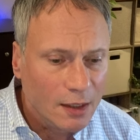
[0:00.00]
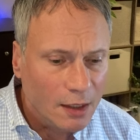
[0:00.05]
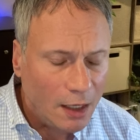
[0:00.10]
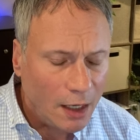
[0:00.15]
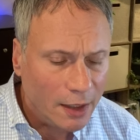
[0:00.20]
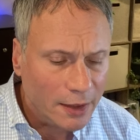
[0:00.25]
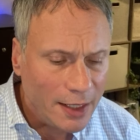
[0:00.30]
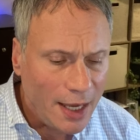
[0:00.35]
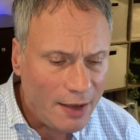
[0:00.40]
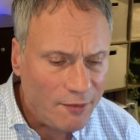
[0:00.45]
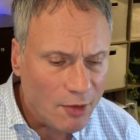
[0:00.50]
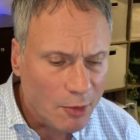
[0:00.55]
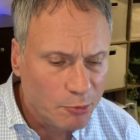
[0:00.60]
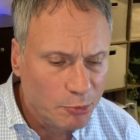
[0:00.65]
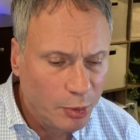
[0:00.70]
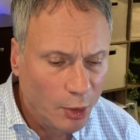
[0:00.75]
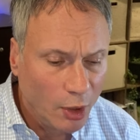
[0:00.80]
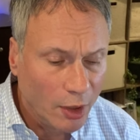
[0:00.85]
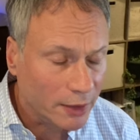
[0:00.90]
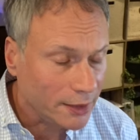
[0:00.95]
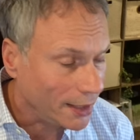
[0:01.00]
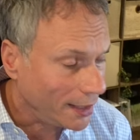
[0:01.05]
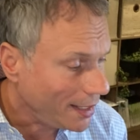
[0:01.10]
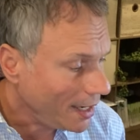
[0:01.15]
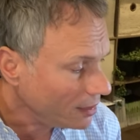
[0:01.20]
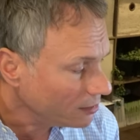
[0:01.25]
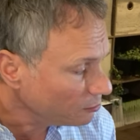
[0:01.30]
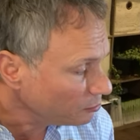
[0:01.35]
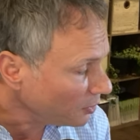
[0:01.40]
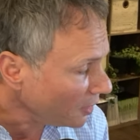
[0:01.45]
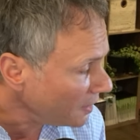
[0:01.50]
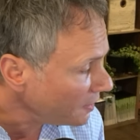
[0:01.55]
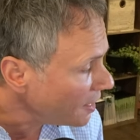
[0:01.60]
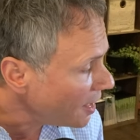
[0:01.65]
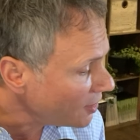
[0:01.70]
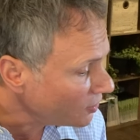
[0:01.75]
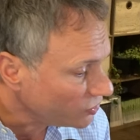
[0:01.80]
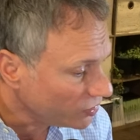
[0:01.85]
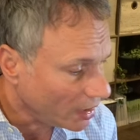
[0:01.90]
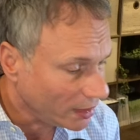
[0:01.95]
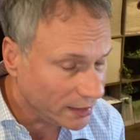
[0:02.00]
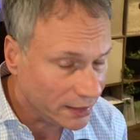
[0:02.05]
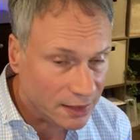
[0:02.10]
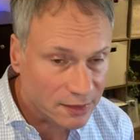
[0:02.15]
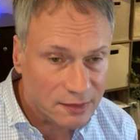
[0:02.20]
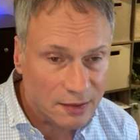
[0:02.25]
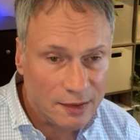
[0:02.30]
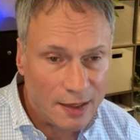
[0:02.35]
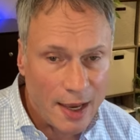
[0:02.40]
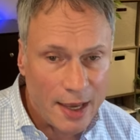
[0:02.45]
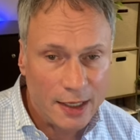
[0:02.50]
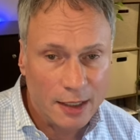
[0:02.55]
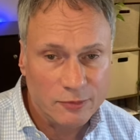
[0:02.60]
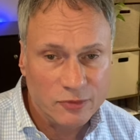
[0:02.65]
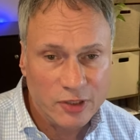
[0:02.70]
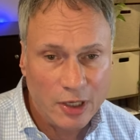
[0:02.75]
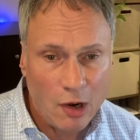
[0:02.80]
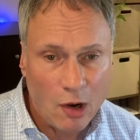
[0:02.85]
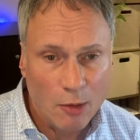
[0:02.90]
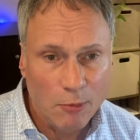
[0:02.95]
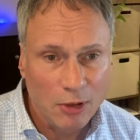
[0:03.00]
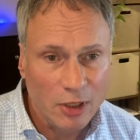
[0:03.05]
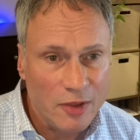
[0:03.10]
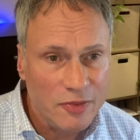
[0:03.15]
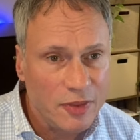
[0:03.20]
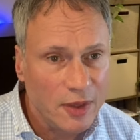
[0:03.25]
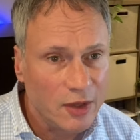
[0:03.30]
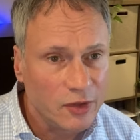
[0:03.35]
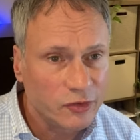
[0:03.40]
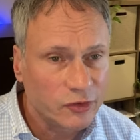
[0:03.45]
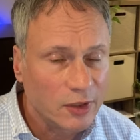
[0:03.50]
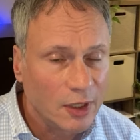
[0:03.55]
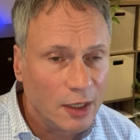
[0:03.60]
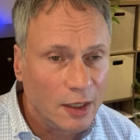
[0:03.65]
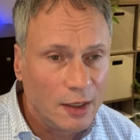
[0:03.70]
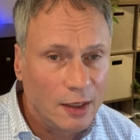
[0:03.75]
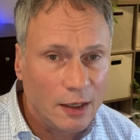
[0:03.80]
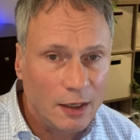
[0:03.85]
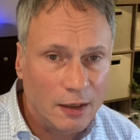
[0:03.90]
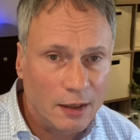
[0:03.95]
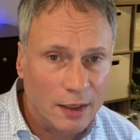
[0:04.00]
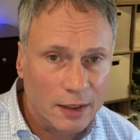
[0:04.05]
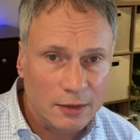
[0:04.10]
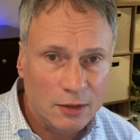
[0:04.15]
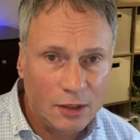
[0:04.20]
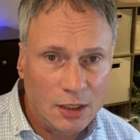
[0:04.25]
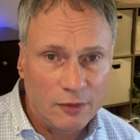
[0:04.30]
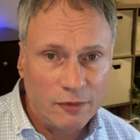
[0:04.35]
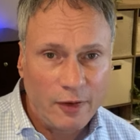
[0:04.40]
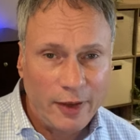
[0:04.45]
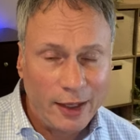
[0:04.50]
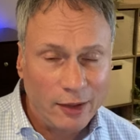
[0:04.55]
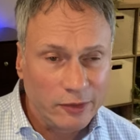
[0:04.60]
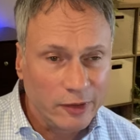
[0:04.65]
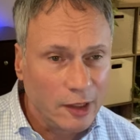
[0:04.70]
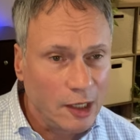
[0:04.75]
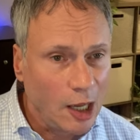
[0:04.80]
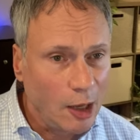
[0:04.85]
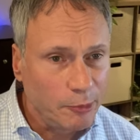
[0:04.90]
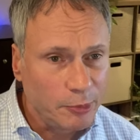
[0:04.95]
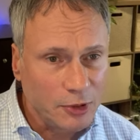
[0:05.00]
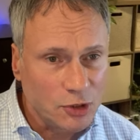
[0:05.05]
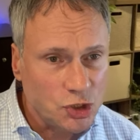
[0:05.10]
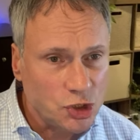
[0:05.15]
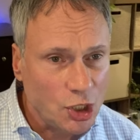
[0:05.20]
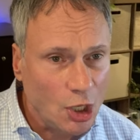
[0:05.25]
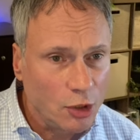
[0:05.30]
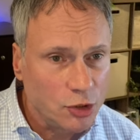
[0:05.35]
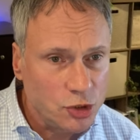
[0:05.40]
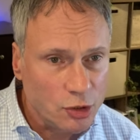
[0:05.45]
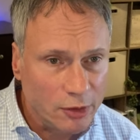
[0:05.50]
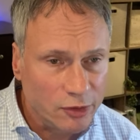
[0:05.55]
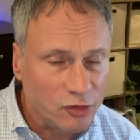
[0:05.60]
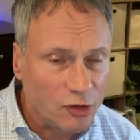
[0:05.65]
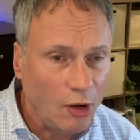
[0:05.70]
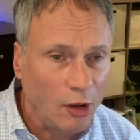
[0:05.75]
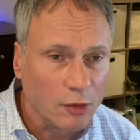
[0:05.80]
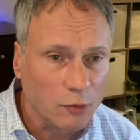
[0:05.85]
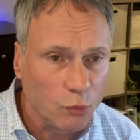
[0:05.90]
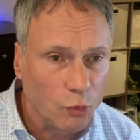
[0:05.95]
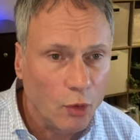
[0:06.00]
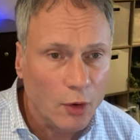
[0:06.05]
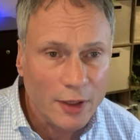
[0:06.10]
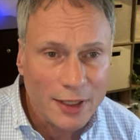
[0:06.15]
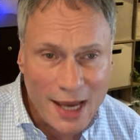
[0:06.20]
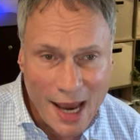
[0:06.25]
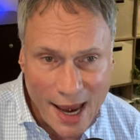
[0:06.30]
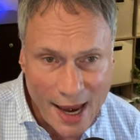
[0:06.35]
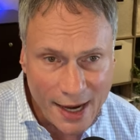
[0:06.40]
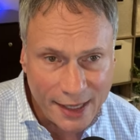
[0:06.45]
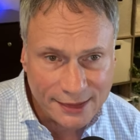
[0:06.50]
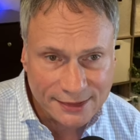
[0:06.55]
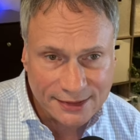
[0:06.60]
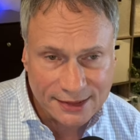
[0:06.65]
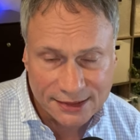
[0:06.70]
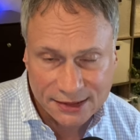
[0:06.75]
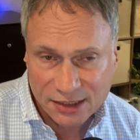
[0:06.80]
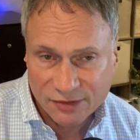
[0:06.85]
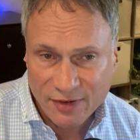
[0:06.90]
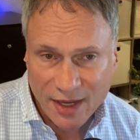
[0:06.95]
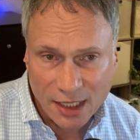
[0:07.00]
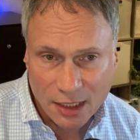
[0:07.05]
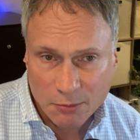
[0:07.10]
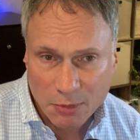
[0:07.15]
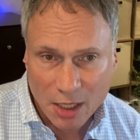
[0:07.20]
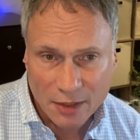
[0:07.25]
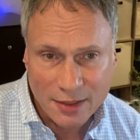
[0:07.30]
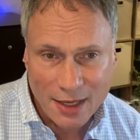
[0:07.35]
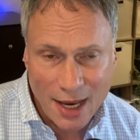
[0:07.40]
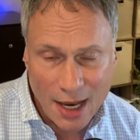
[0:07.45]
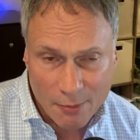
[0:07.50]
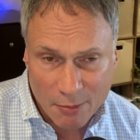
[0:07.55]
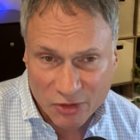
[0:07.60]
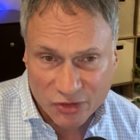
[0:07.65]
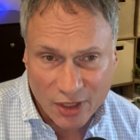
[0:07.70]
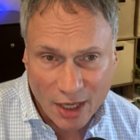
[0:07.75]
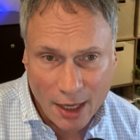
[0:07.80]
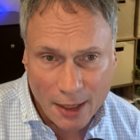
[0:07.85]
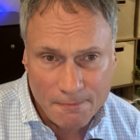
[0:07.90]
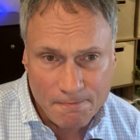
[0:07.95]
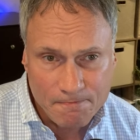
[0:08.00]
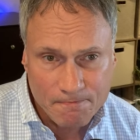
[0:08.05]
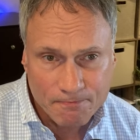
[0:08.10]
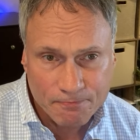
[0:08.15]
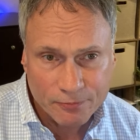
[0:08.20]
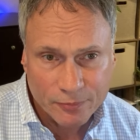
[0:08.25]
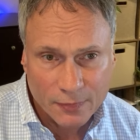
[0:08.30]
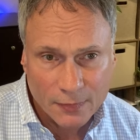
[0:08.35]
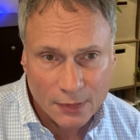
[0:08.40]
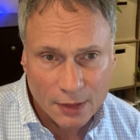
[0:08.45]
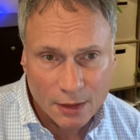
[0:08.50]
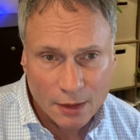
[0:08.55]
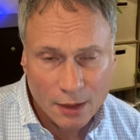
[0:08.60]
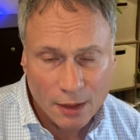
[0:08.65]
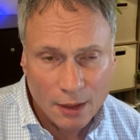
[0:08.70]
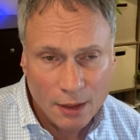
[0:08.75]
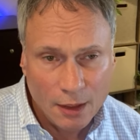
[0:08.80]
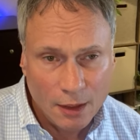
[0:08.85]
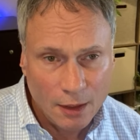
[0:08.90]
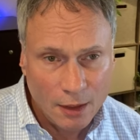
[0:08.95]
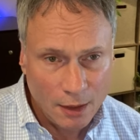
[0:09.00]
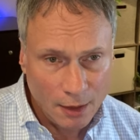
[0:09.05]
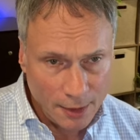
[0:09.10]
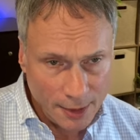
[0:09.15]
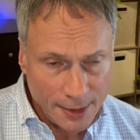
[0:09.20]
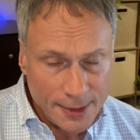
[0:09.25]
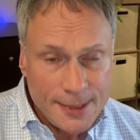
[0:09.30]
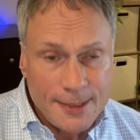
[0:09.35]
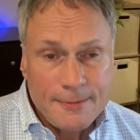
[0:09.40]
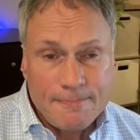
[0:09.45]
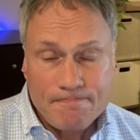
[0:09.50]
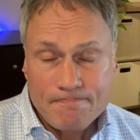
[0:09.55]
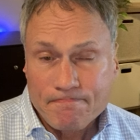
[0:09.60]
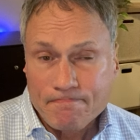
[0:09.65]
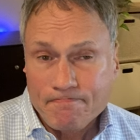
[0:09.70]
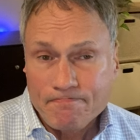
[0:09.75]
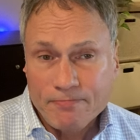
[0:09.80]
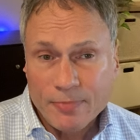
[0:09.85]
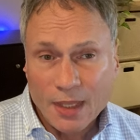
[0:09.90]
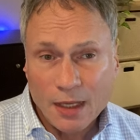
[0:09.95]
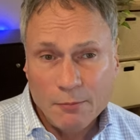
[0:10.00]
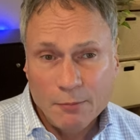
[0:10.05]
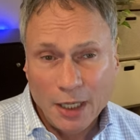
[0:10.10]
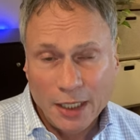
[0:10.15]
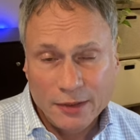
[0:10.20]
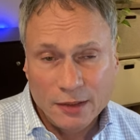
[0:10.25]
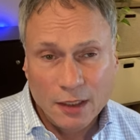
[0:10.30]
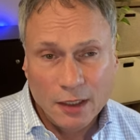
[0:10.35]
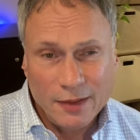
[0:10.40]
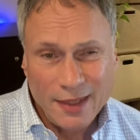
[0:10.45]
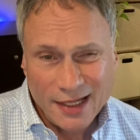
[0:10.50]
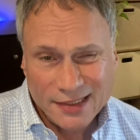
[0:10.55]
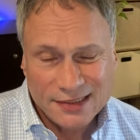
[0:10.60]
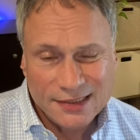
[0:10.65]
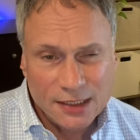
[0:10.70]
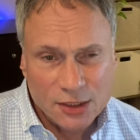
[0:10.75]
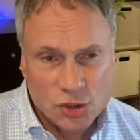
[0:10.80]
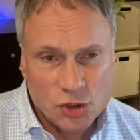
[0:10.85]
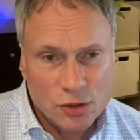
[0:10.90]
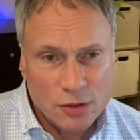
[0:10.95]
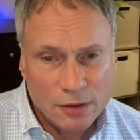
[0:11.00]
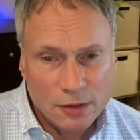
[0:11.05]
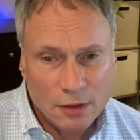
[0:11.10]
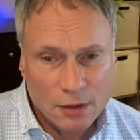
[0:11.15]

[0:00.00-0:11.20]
I have a book. I hadn't planned on selling it tonight. I'm terrible at this. Uh, I could have held it up and showed you. It's called Work Hacks. It's available on Amazon. Okay. But uh, that's, that's the. Called